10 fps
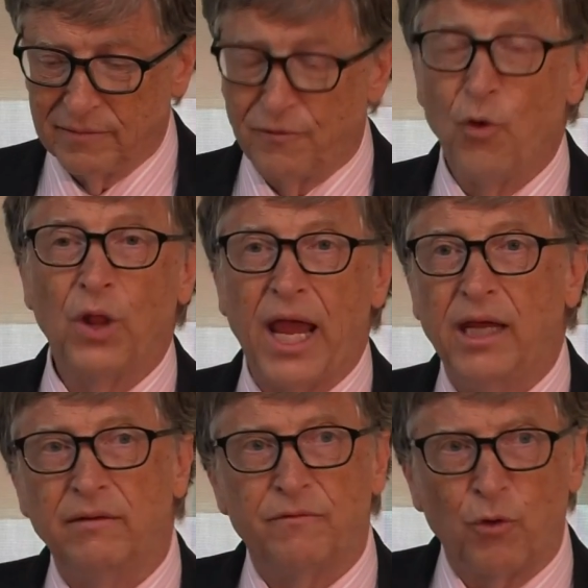
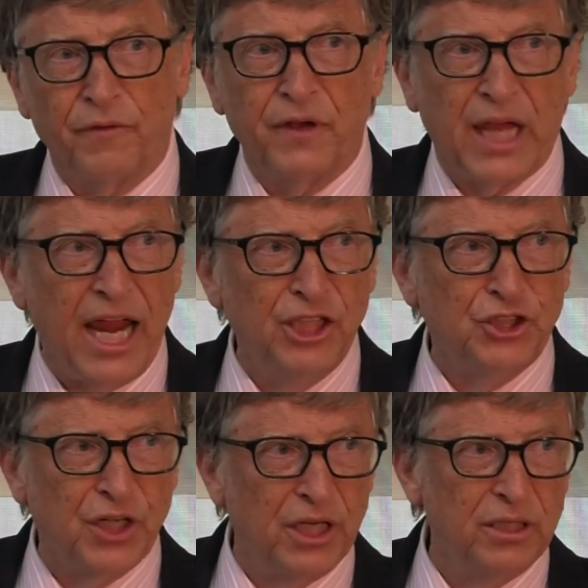folate
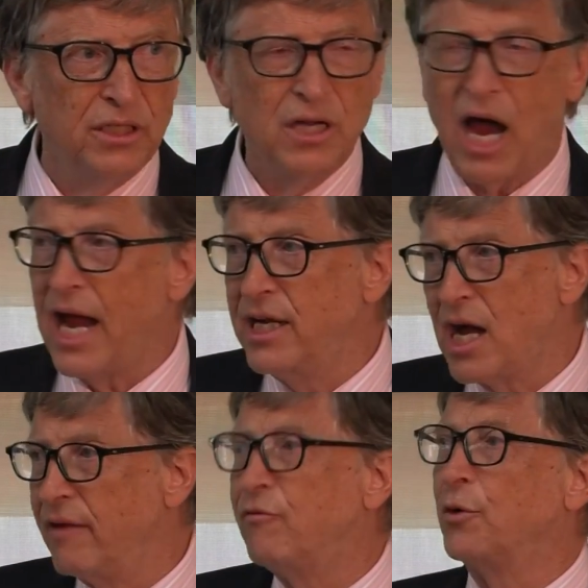fortification,
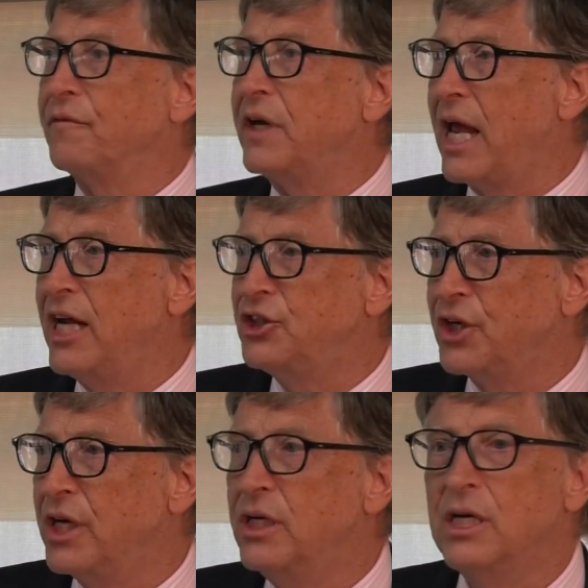iodine
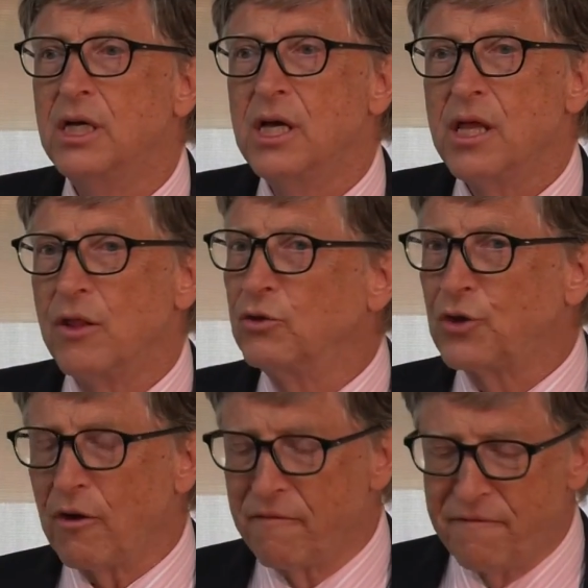fortification,
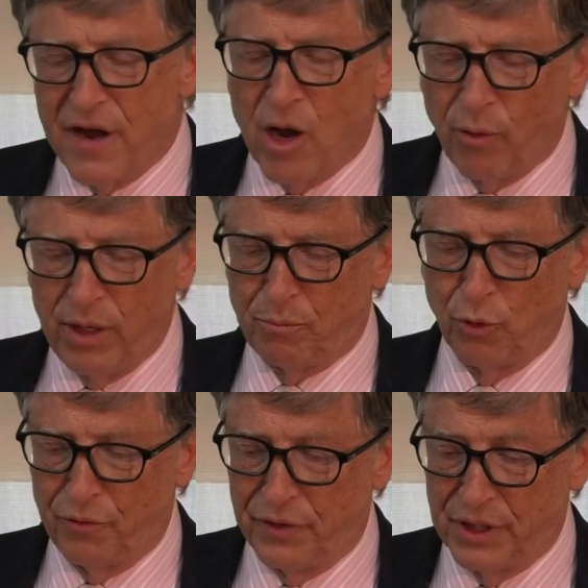those are very
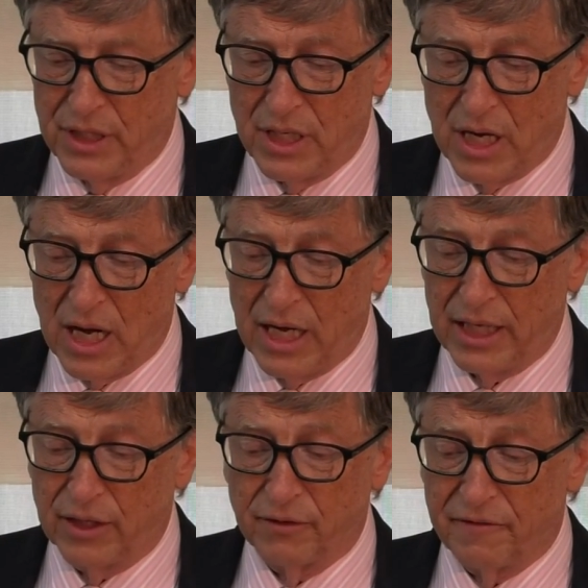proven
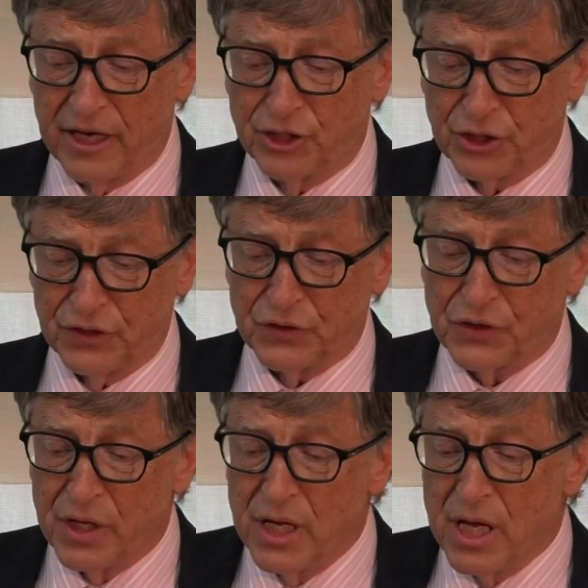
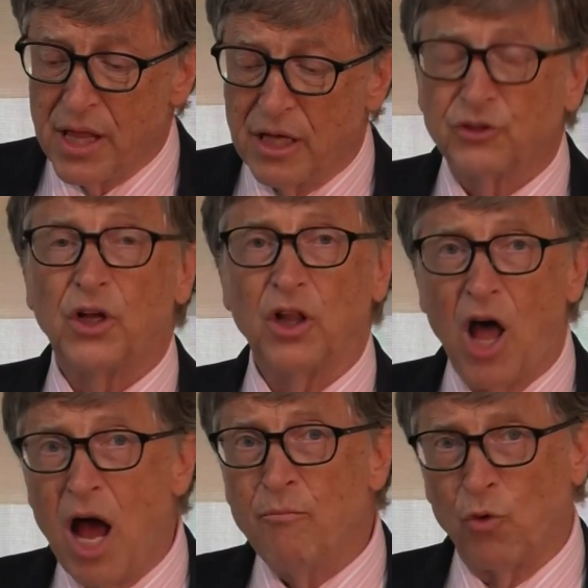interventions. There's a
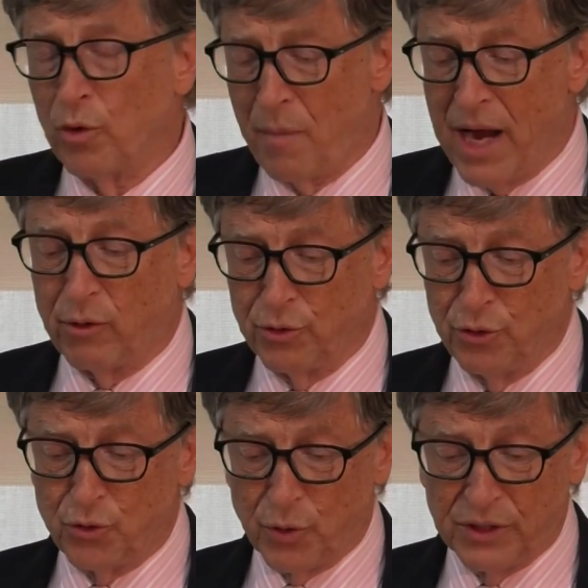lot more
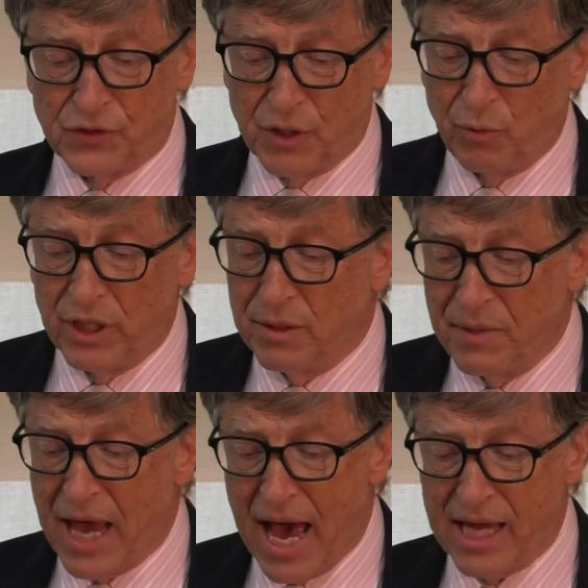micronutrients that we can
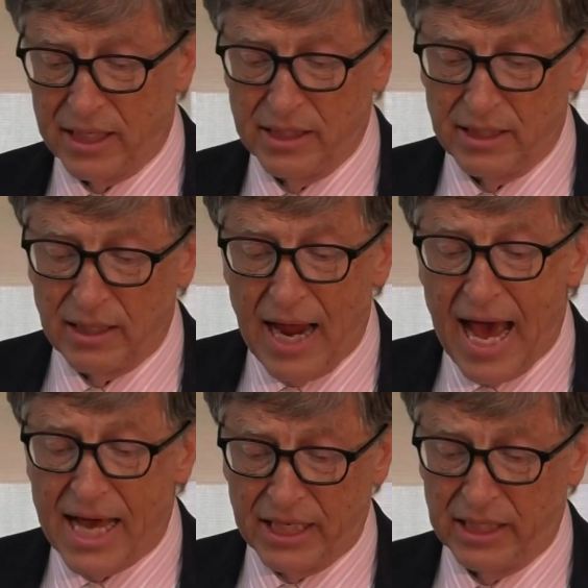be
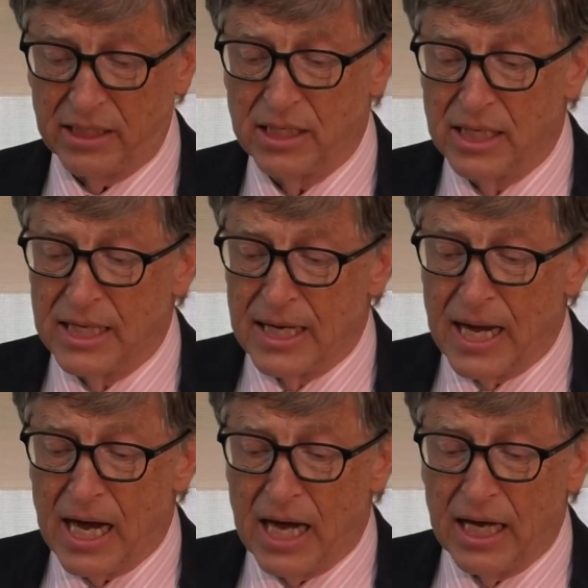adding.
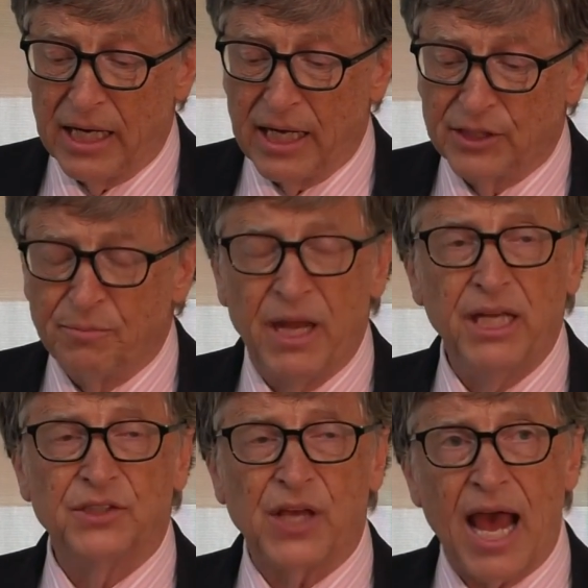as
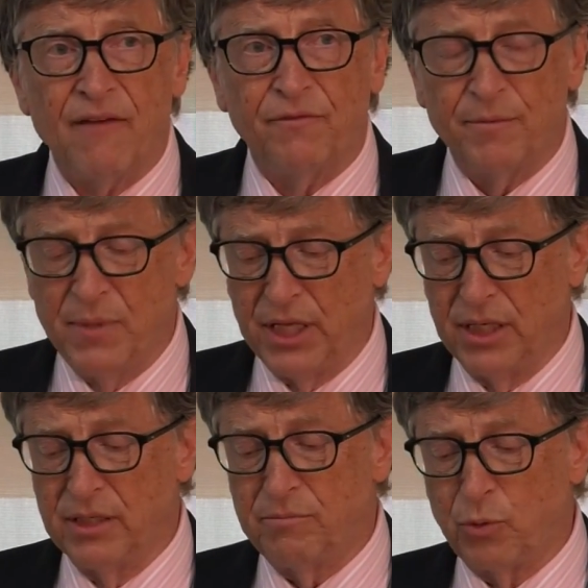many as
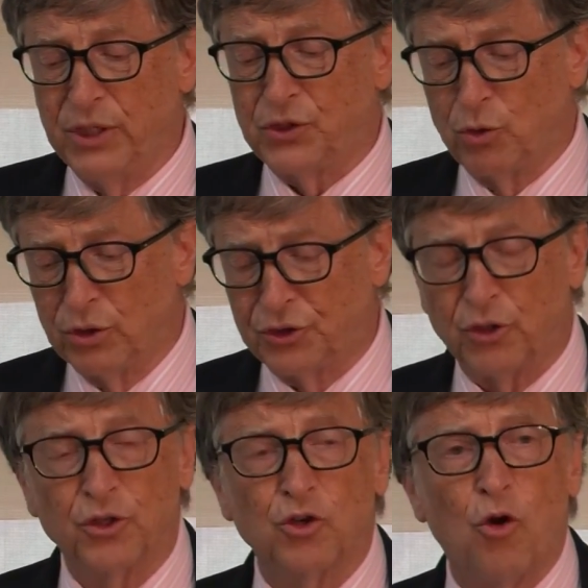500,000 preschool
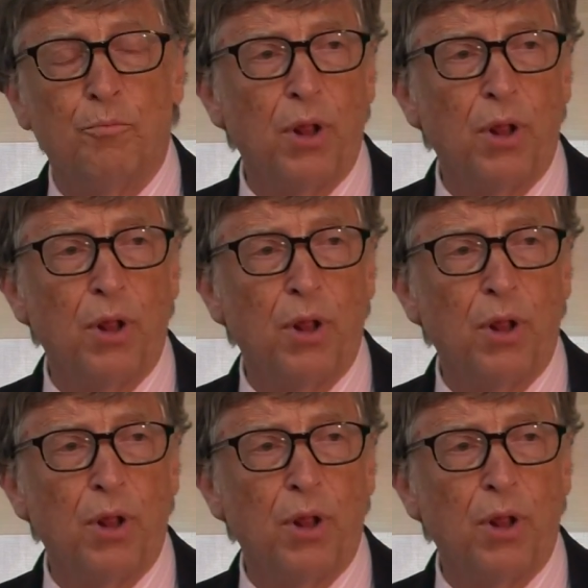children go